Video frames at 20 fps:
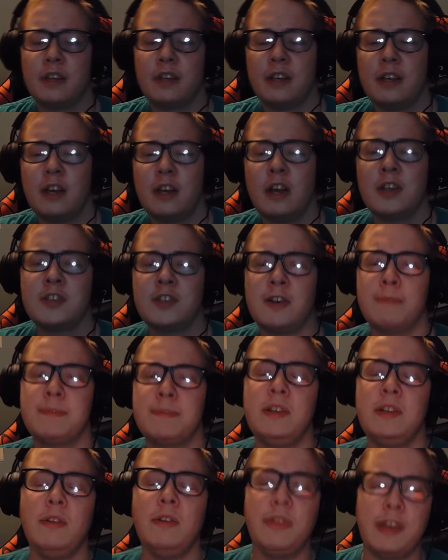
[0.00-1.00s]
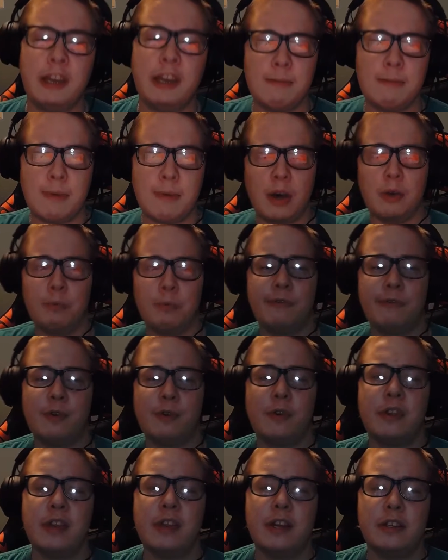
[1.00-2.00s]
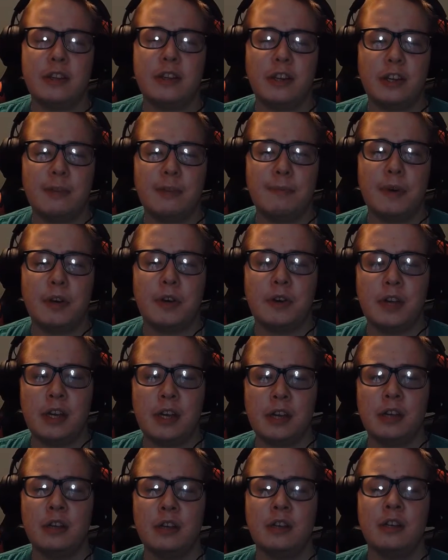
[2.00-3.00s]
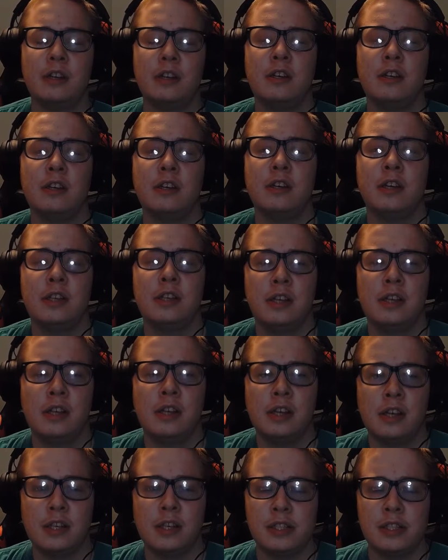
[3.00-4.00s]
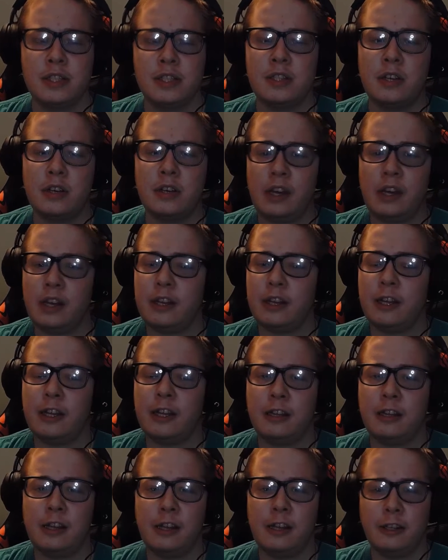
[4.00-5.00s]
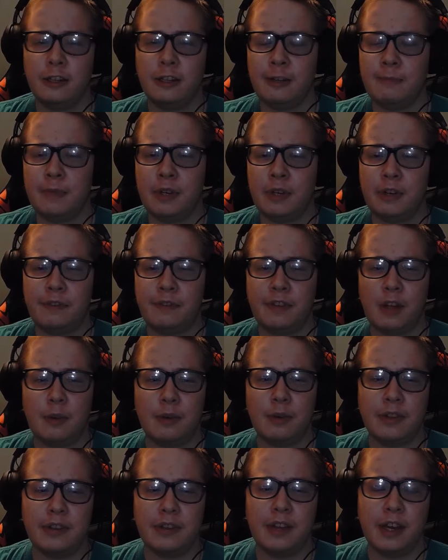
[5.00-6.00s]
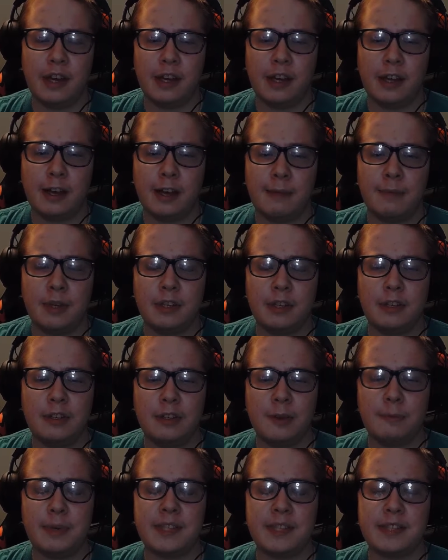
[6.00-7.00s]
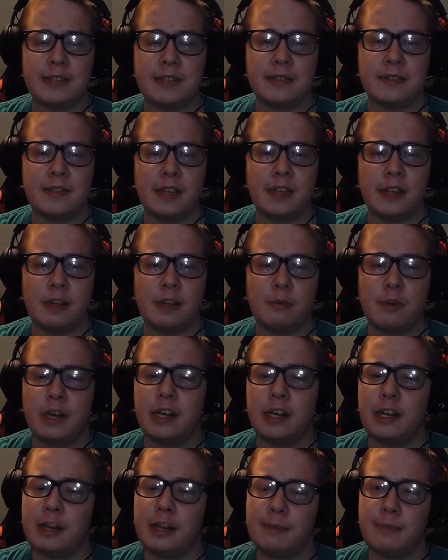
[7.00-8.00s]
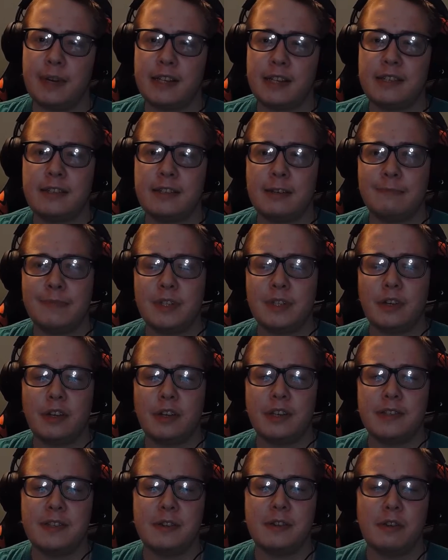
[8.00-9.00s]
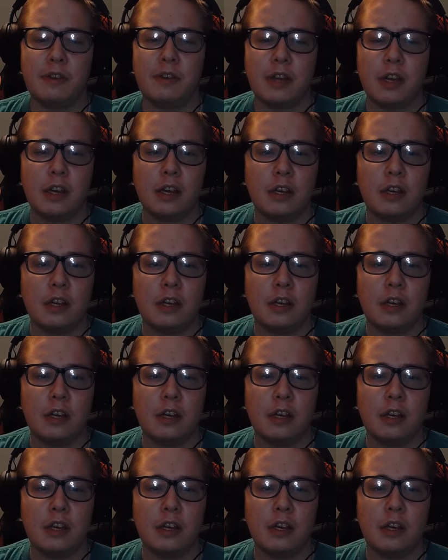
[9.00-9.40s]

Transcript: Also, I'm still thinking about reviewing that documentary. So yeah, let me know if y'all want that. I mean, nobody said they wanted it, but I'm still considering it.